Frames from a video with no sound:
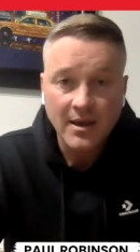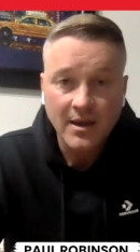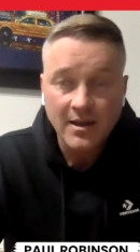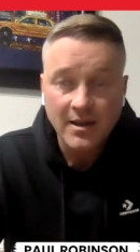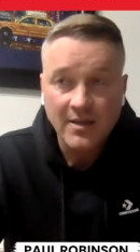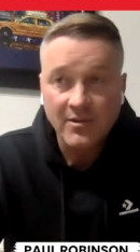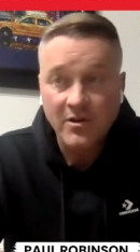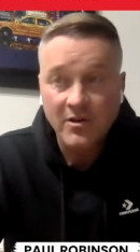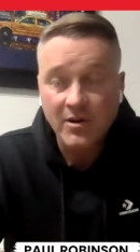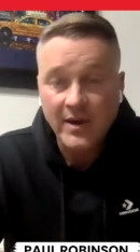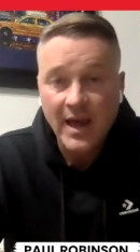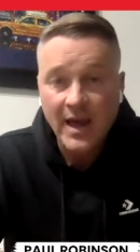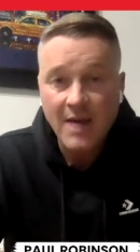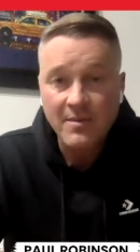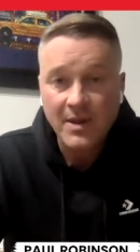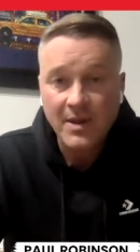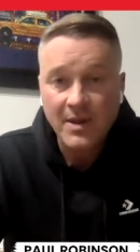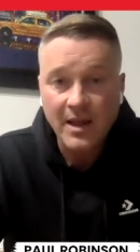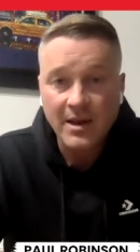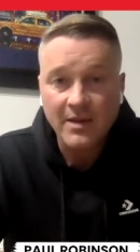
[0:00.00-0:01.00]
They've got a game
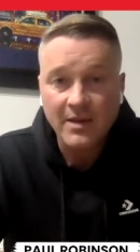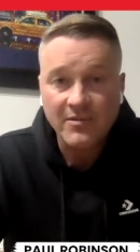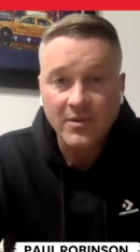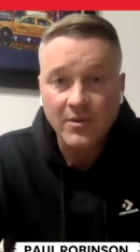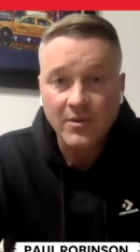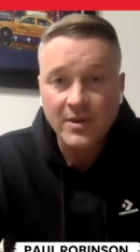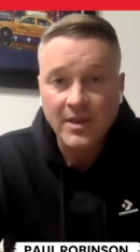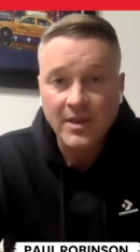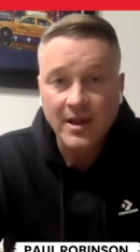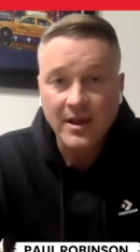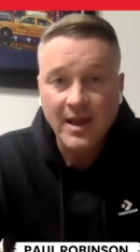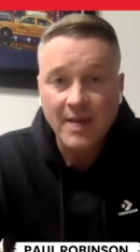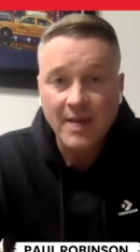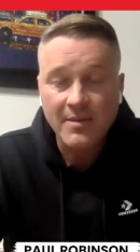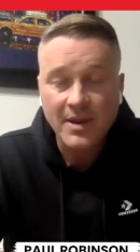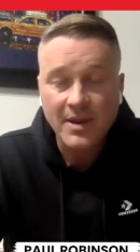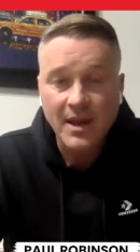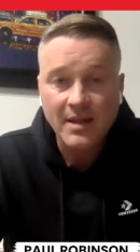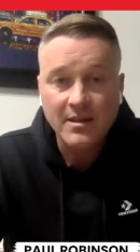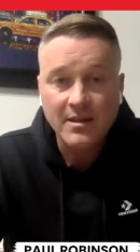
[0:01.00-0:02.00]
in hand. If they win that game
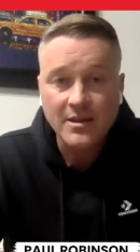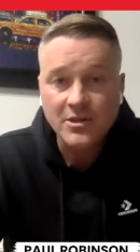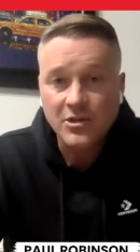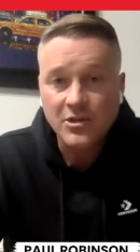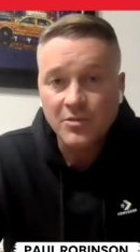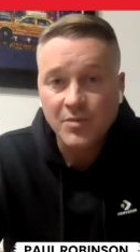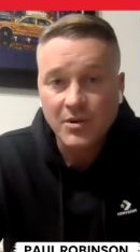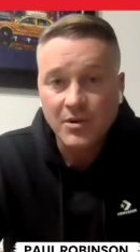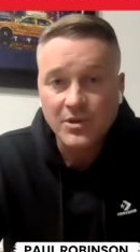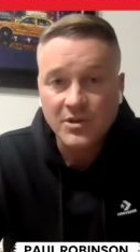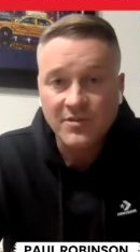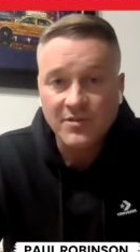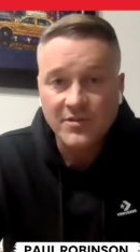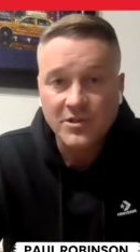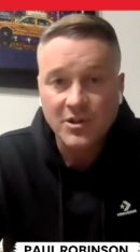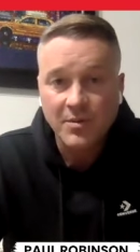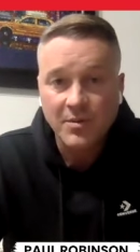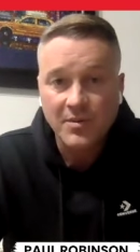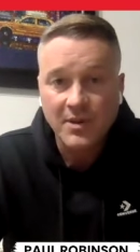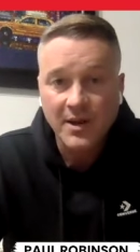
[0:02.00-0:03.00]
in hand, they're 2 points off the
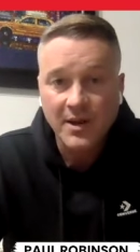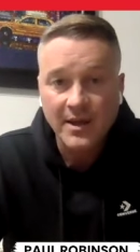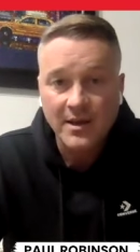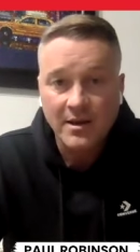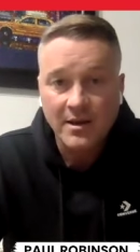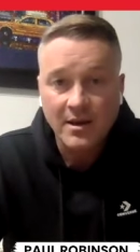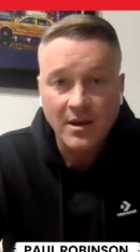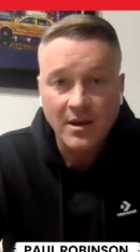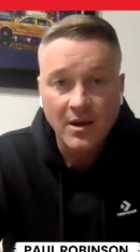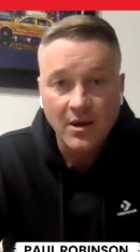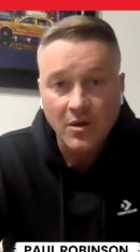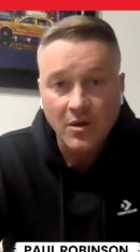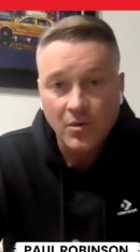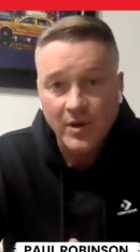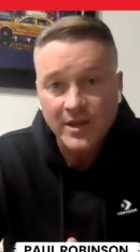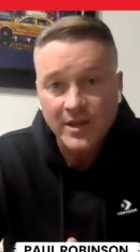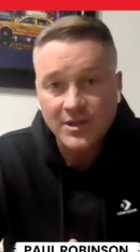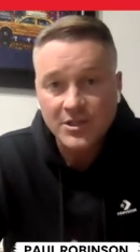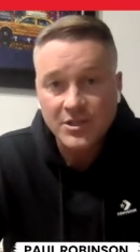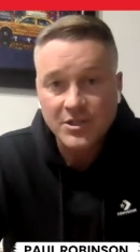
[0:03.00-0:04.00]
top of the league,
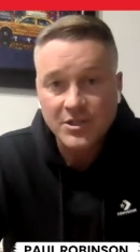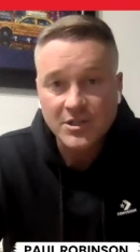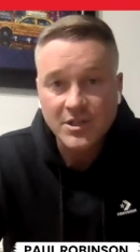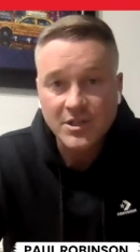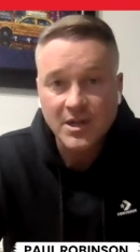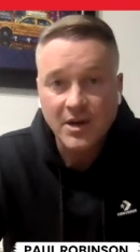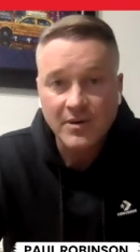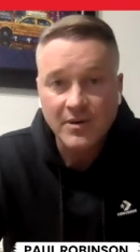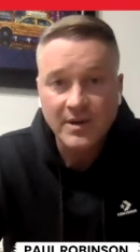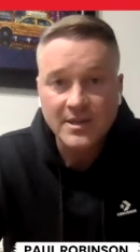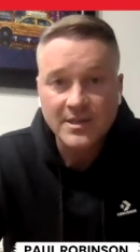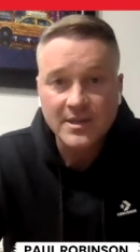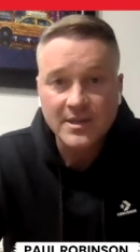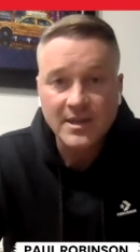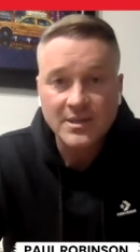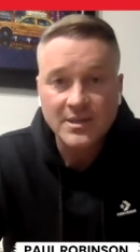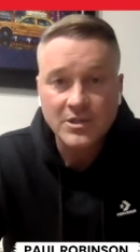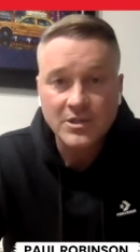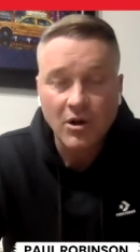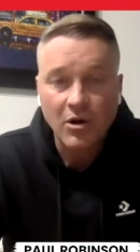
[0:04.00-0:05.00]
which, you know,
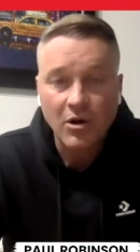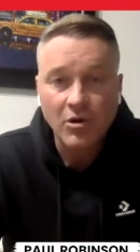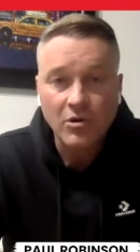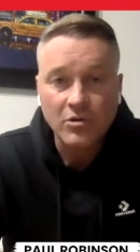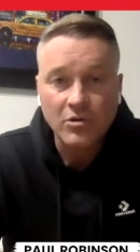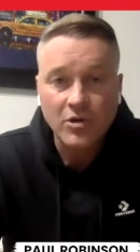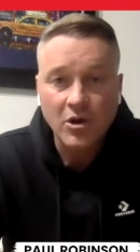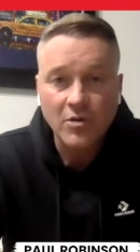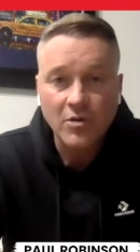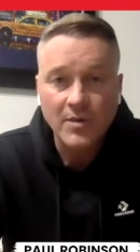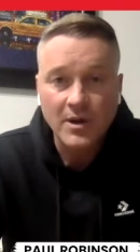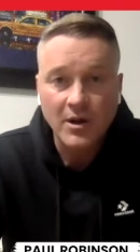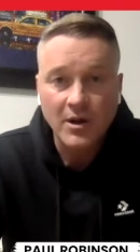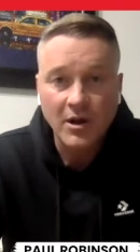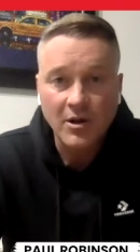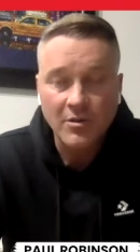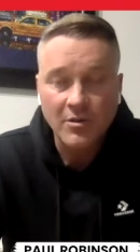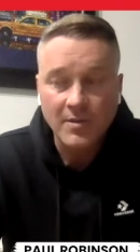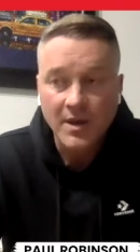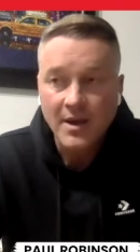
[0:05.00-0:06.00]
it's not all doom and
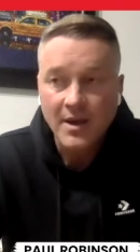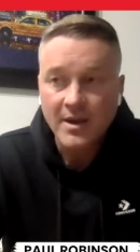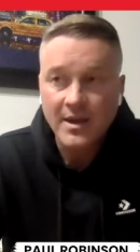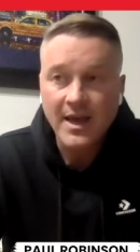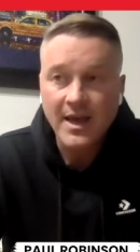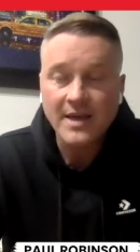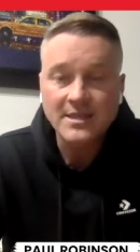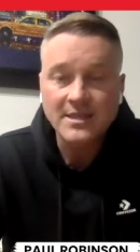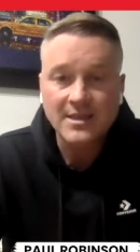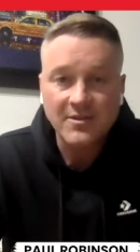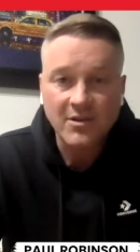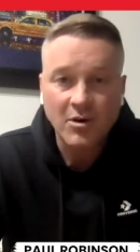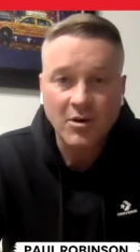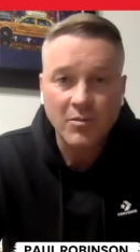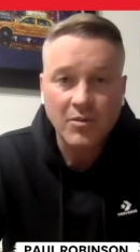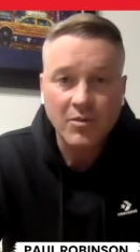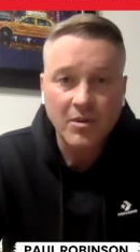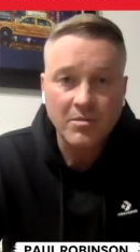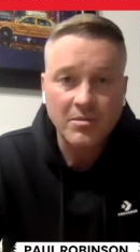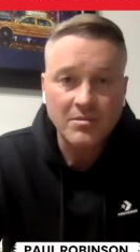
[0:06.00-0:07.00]
gloom. Yes, they've got
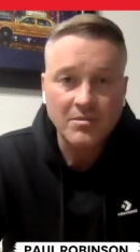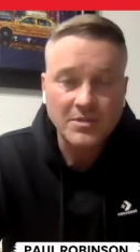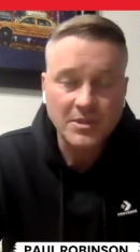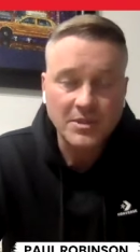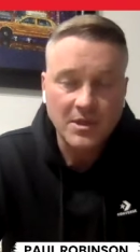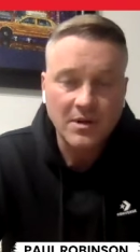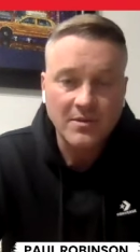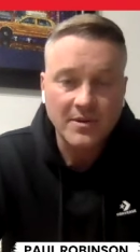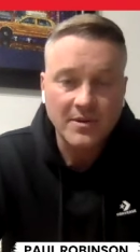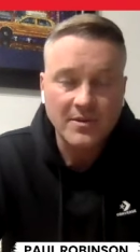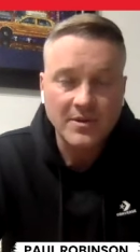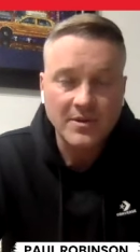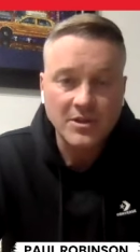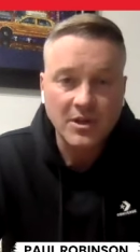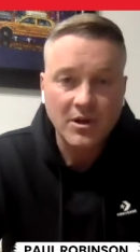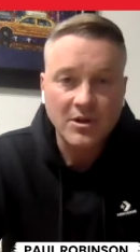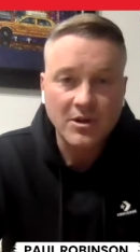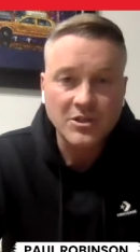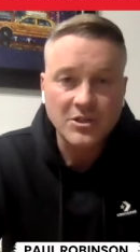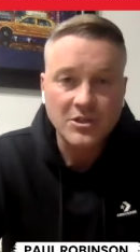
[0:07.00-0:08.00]
problems. You know, there's a
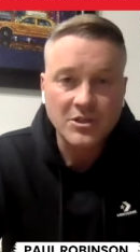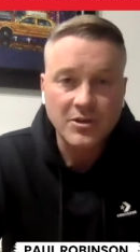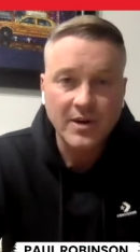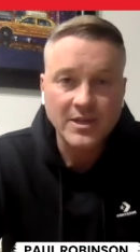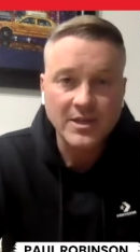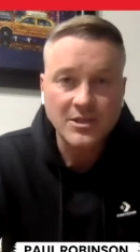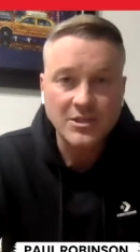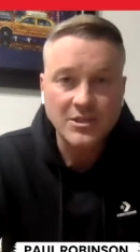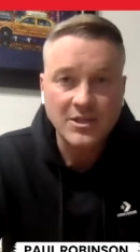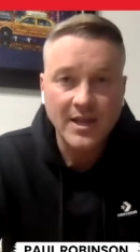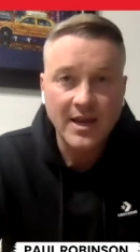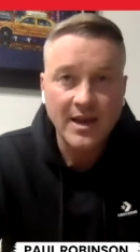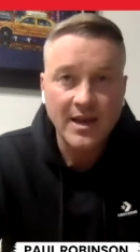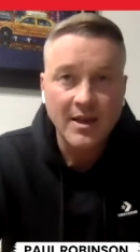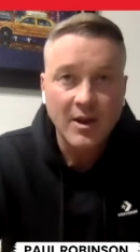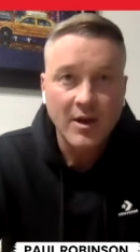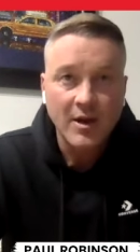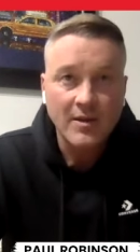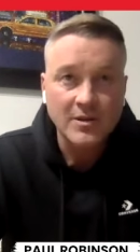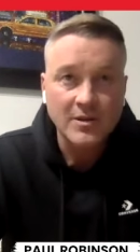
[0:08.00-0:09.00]
lot of situations there.
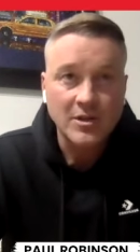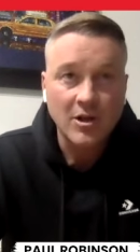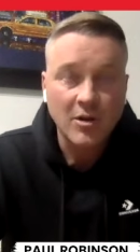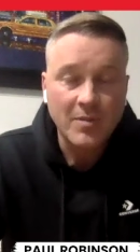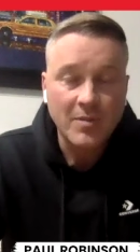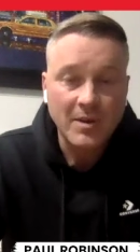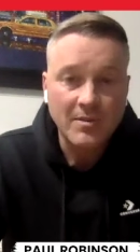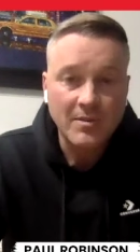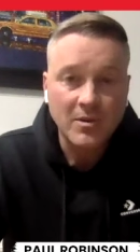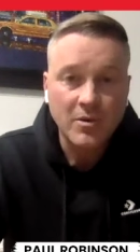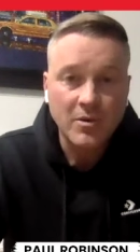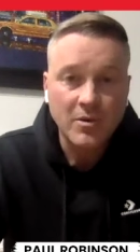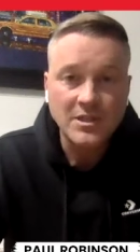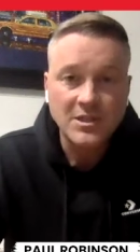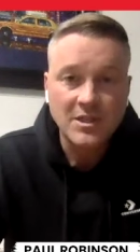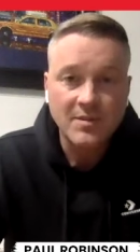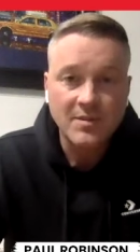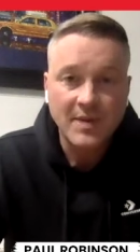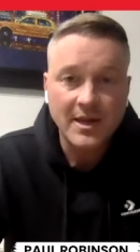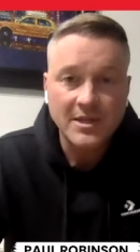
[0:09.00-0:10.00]
There's a lot of people
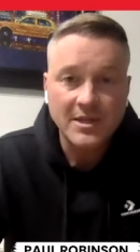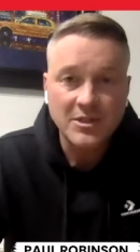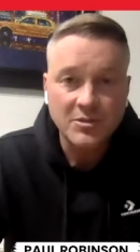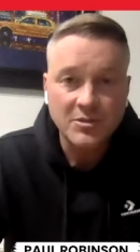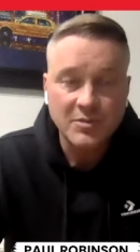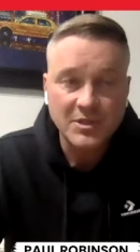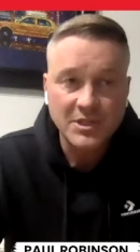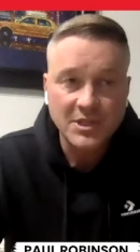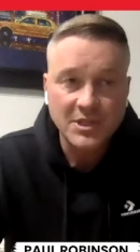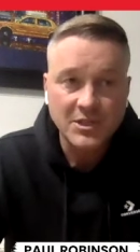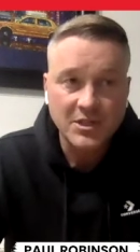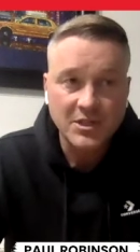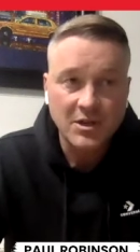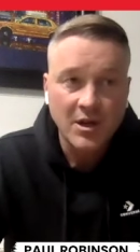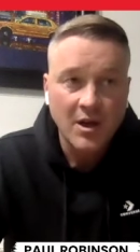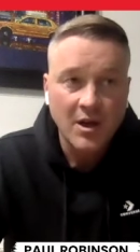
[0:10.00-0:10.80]
question the manager's position.